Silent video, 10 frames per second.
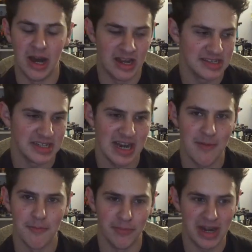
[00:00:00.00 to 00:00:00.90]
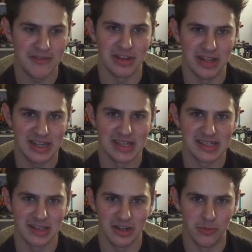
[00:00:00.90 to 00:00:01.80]
honestly I might even like
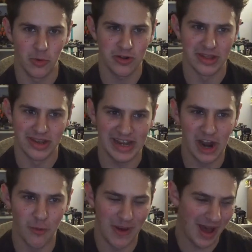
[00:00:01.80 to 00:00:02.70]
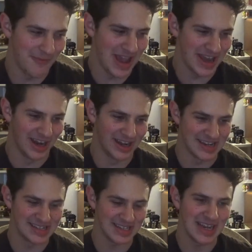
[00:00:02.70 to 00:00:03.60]
this a little more than Lego Batman,
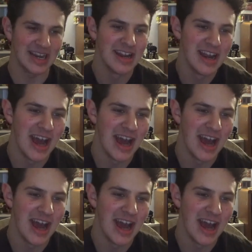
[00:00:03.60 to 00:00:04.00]
honestly.